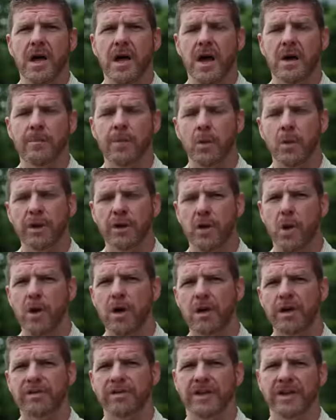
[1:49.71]
Uh, but when
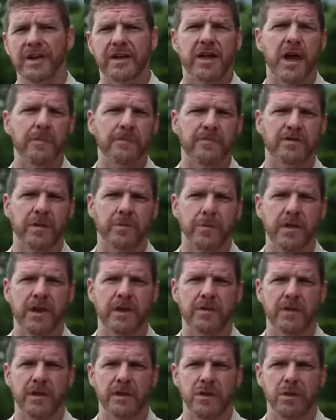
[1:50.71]
loyalty comes to
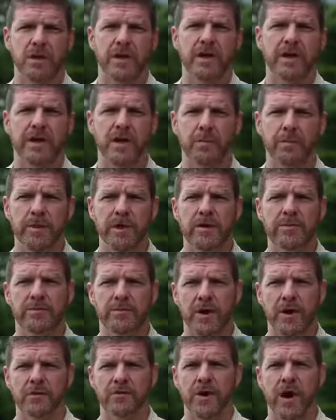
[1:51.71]
mean that you can kill me
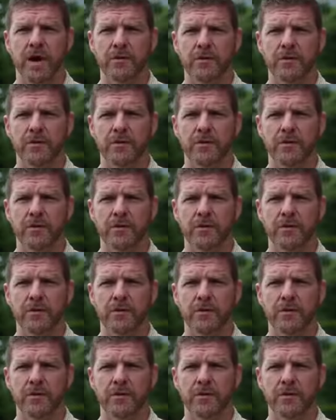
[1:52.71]
in front of